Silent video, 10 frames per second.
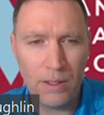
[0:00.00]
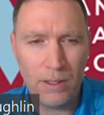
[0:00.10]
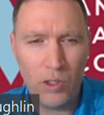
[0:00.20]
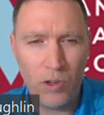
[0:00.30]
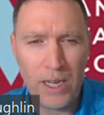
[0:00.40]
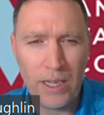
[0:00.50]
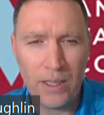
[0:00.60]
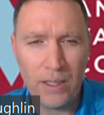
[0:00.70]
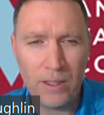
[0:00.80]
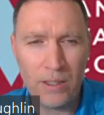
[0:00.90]
Grading
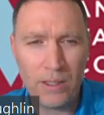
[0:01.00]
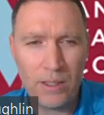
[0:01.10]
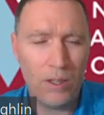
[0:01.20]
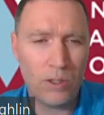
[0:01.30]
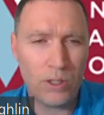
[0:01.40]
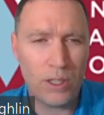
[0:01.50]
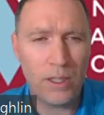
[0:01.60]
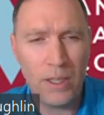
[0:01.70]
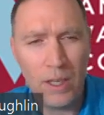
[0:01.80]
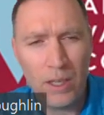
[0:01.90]
is, so
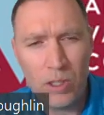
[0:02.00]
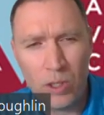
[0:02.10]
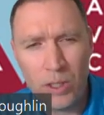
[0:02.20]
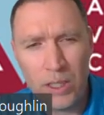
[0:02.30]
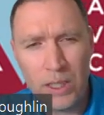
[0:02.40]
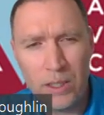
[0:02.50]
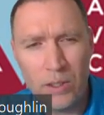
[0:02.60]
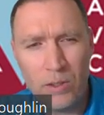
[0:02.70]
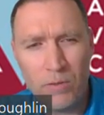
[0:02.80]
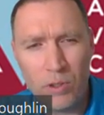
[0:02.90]

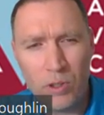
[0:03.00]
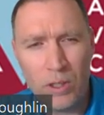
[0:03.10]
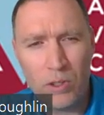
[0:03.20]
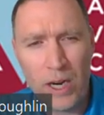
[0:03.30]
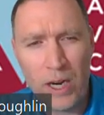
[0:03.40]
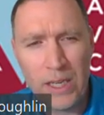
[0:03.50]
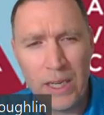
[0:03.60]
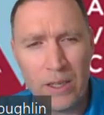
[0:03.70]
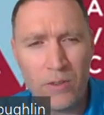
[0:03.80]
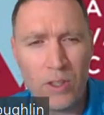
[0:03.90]
for grading
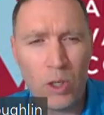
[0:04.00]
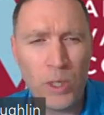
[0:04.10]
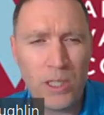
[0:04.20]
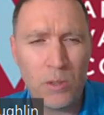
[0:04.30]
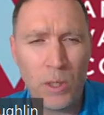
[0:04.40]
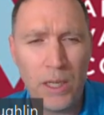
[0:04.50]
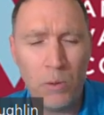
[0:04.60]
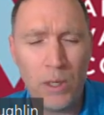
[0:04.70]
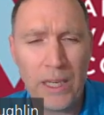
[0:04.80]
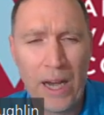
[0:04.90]
here, the quizzes
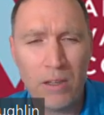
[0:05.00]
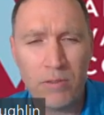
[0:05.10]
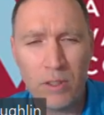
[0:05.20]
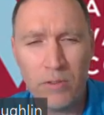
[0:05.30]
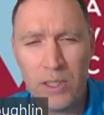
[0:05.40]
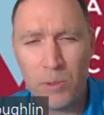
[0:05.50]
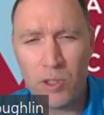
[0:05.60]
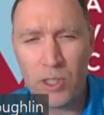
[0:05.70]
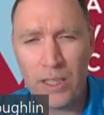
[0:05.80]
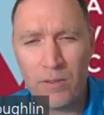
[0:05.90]
will account for
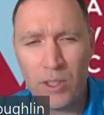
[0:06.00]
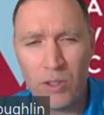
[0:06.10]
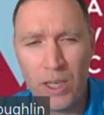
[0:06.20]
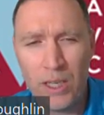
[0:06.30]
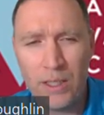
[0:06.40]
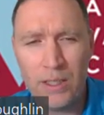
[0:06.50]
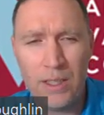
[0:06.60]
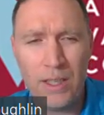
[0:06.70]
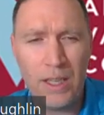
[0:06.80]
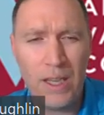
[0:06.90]
50% of the grade,
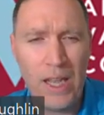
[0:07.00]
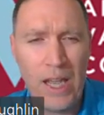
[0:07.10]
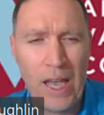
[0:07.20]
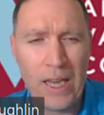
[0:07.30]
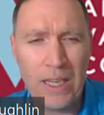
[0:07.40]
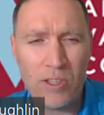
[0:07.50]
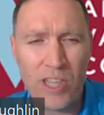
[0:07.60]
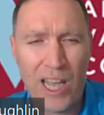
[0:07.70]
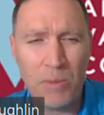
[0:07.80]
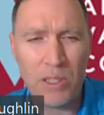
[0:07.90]
and the
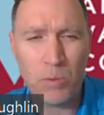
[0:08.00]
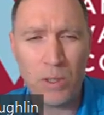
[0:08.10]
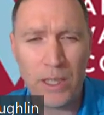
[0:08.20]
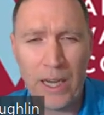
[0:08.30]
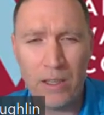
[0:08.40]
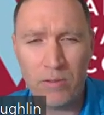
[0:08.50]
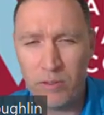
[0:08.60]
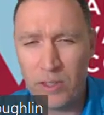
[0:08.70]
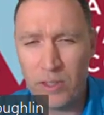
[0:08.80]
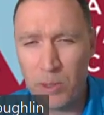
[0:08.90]
assignments will account for
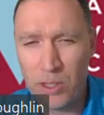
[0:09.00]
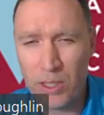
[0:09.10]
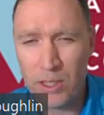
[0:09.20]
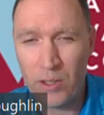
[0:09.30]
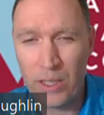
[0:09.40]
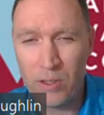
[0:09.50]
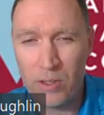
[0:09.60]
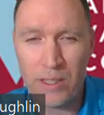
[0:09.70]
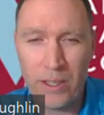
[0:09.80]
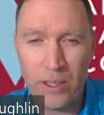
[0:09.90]
50% of the grade. So
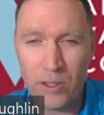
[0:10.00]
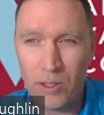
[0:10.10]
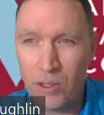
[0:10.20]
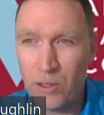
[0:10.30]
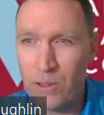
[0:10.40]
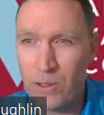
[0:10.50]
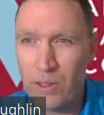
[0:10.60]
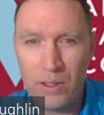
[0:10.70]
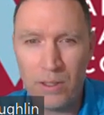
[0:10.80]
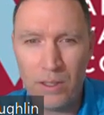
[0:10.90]
that's how you're going to
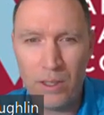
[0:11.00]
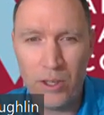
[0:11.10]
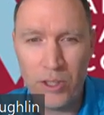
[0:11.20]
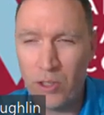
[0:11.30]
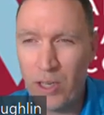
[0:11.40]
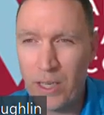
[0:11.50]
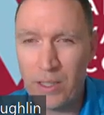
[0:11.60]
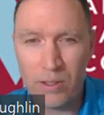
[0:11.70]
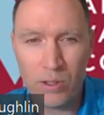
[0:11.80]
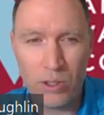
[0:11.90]
earn your grade in
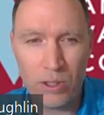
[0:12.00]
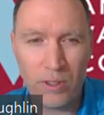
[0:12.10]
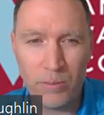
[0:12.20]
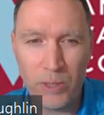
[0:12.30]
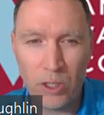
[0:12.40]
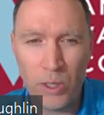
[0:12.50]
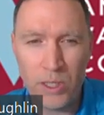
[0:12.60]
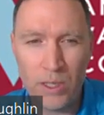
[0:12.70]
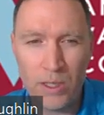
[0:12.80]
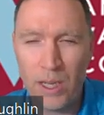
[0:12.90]
this course, from your
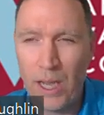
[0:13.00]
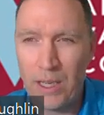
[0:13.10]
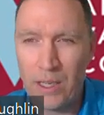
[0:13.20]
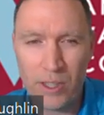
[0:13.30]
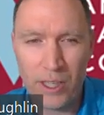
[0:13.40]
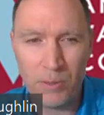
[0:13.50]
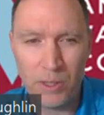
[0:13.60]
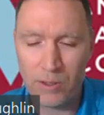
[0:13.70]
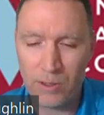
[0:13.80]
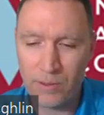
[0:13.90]
quizzes and assignments.